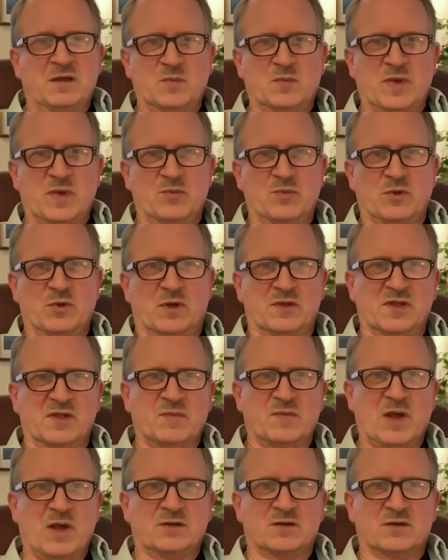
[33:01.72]
to people on the
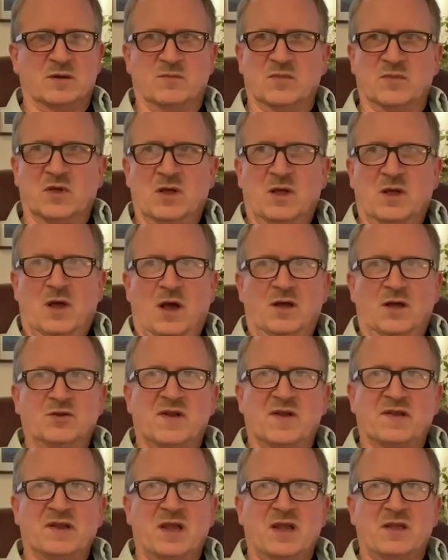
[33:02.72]
spectrum.
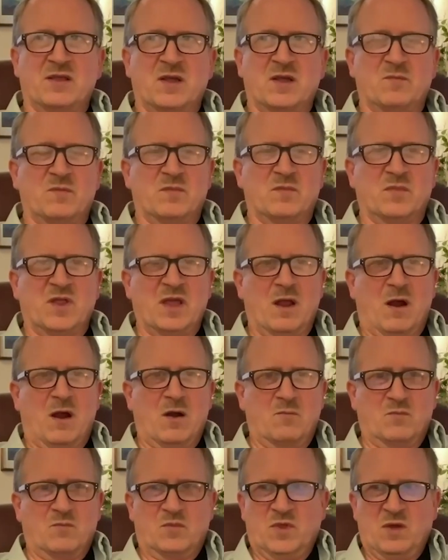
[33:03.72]
Understand
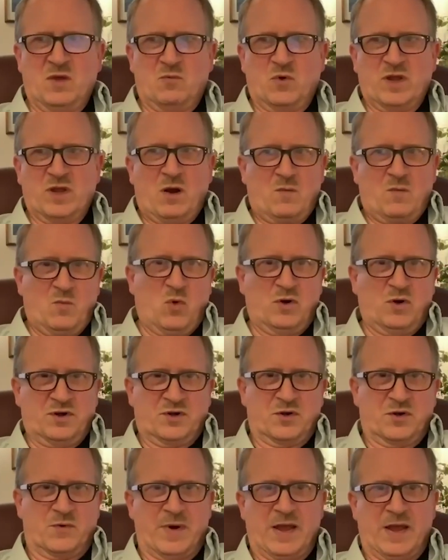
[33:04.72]
that we are more
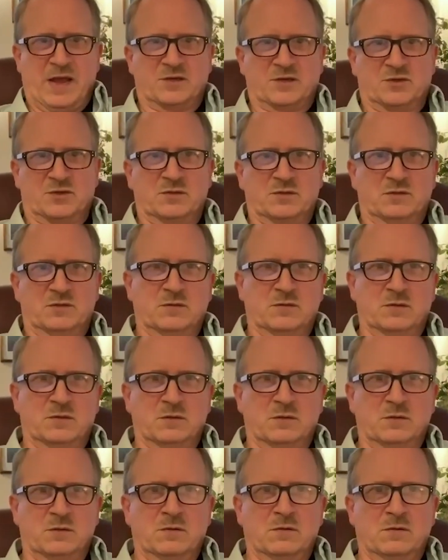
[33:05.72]
direct,
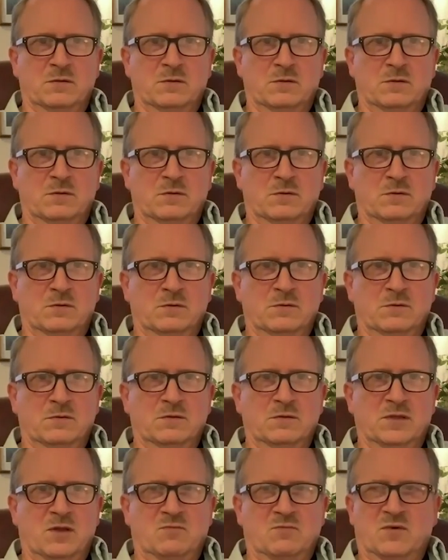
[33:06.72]

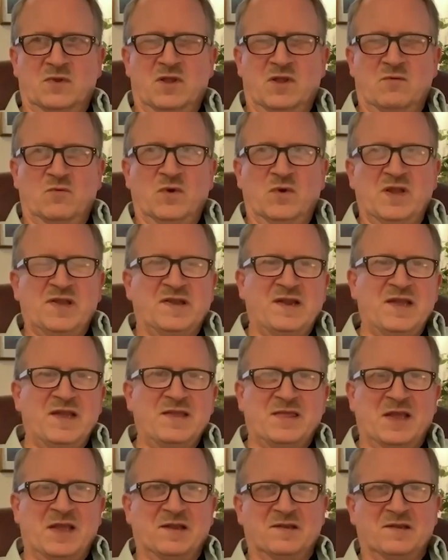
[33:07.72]
that we see
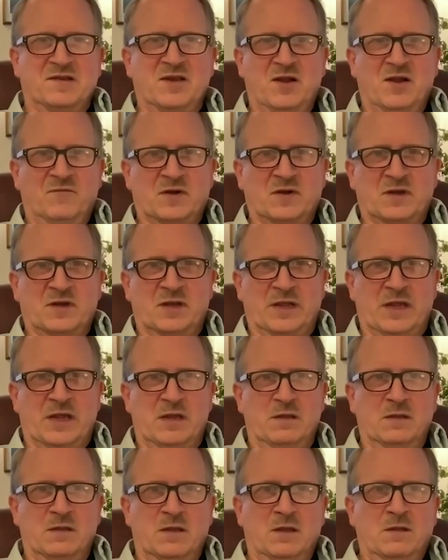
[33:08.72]
things
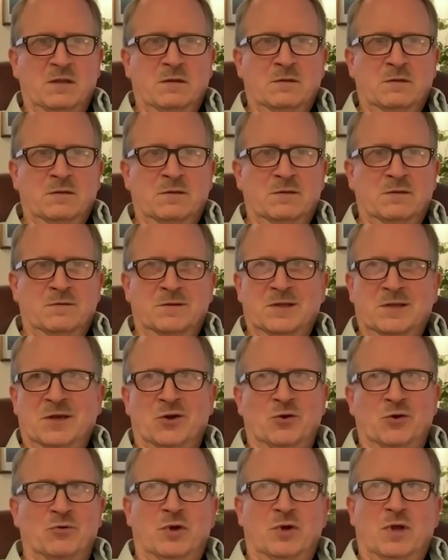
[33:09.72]
differently, you
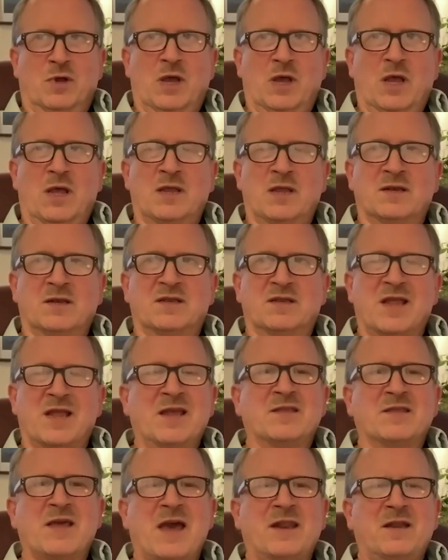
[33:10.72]
know, and
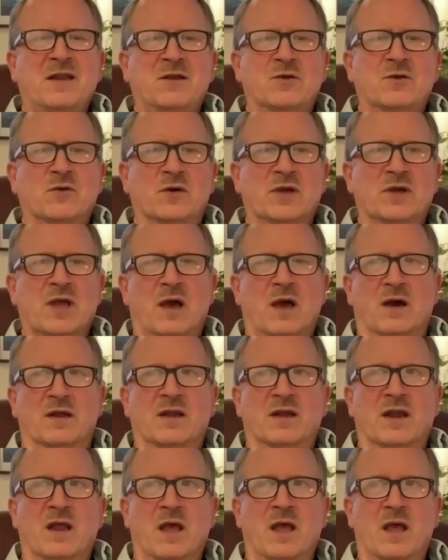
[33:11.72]
take that into account.
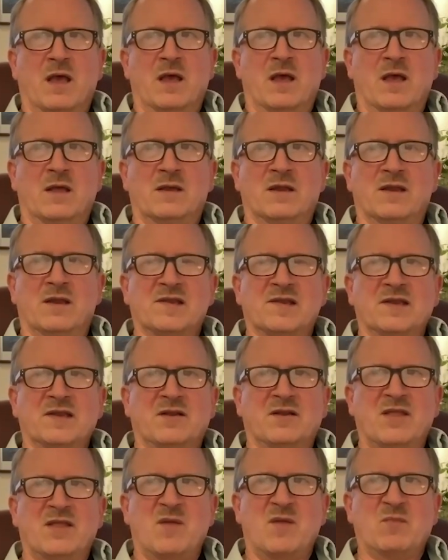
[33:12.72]
And
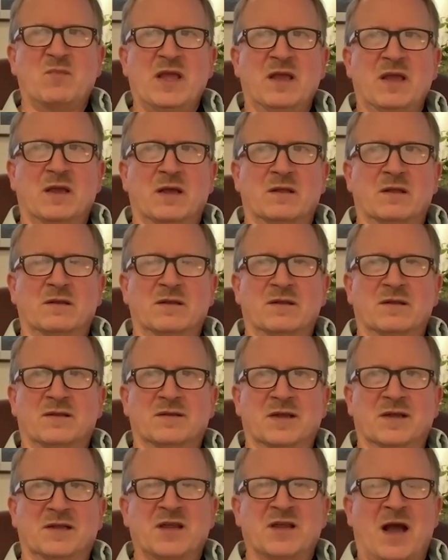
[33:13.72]
instead of that being
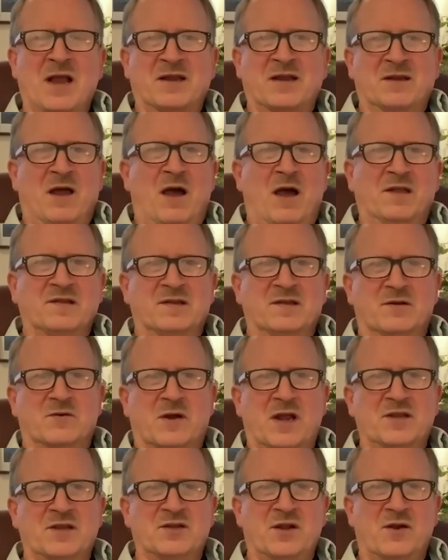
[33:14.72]
a diagnostic
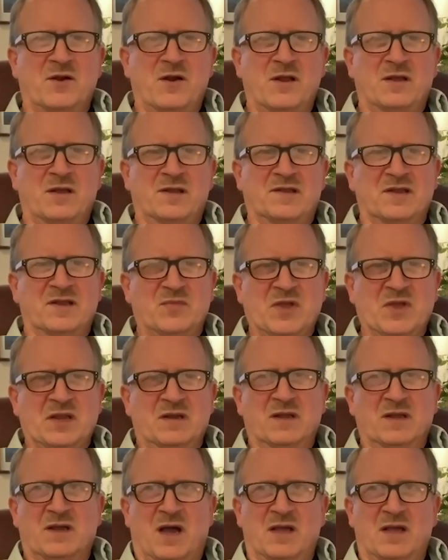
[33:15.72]
criteria, it's something
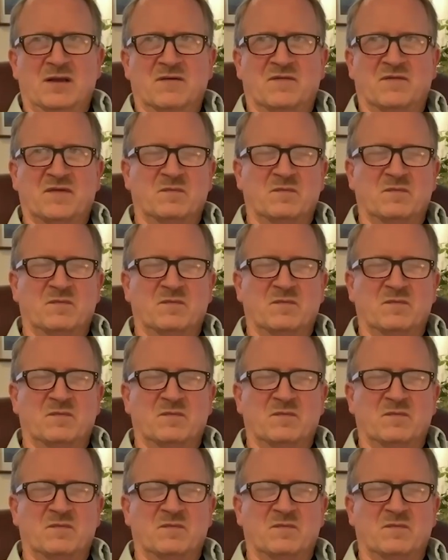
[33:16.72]
to kind of